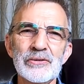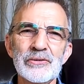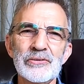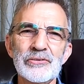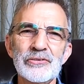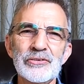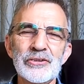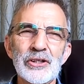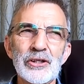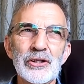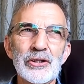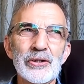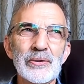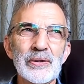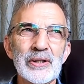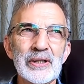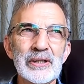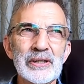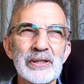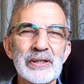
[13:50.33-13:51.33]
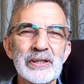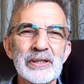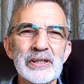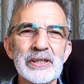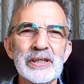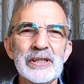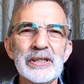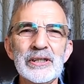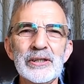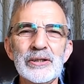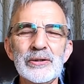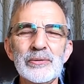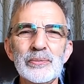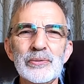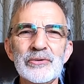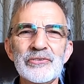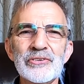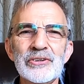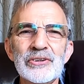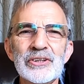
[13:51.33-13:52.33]
So I
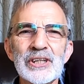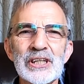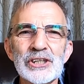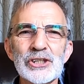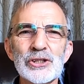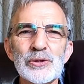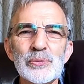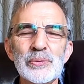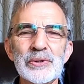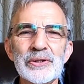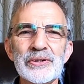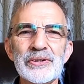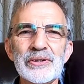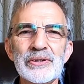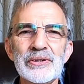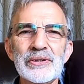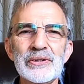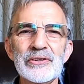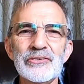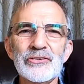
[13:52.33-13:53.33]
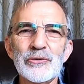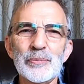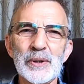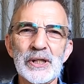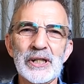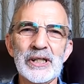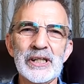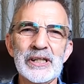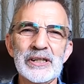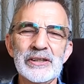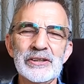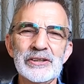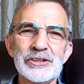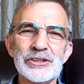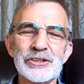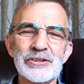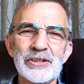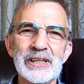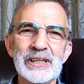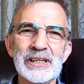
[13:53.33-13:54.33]
was in touch with the supplier in
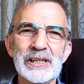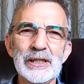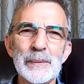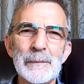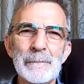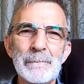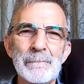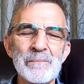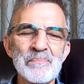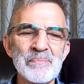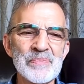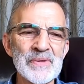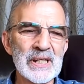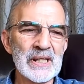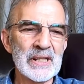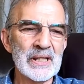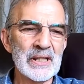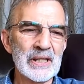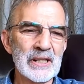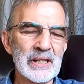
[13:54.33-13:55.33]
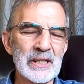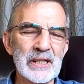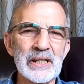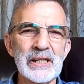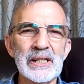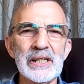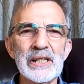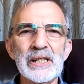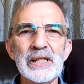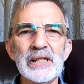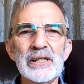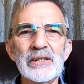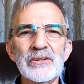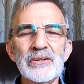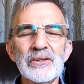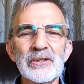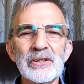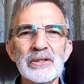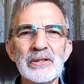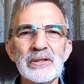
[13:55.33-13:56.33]
Australia,
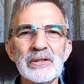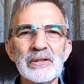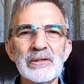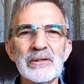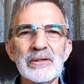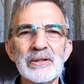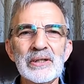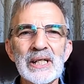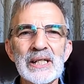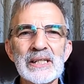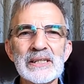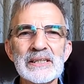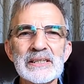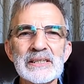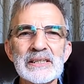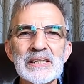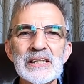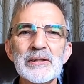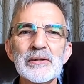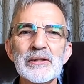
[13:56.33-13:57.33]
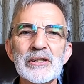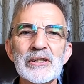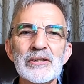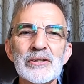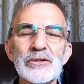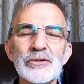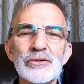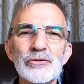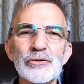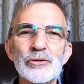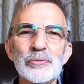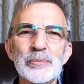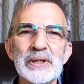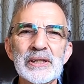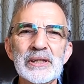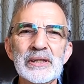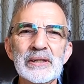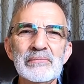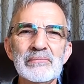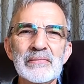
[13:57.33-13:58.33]
and they sent to
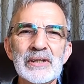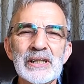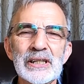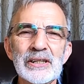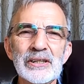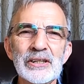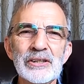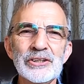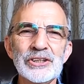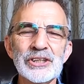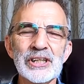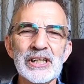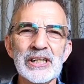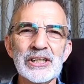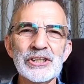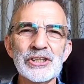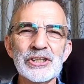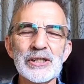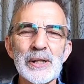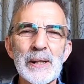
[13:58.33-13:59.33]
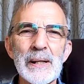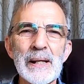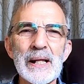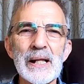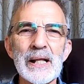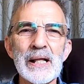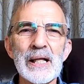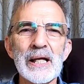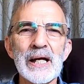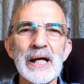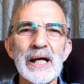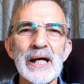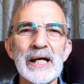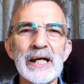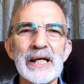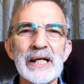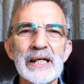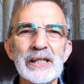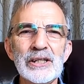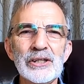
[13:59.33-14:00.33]
me at no charge
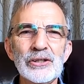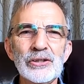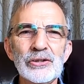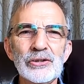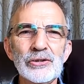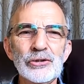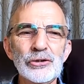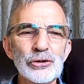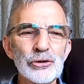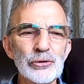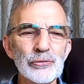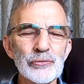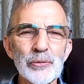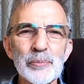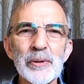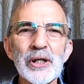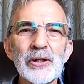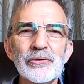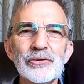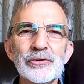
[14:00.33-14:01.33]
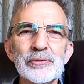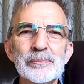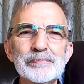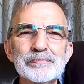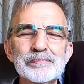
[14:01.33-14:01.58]
a new remote.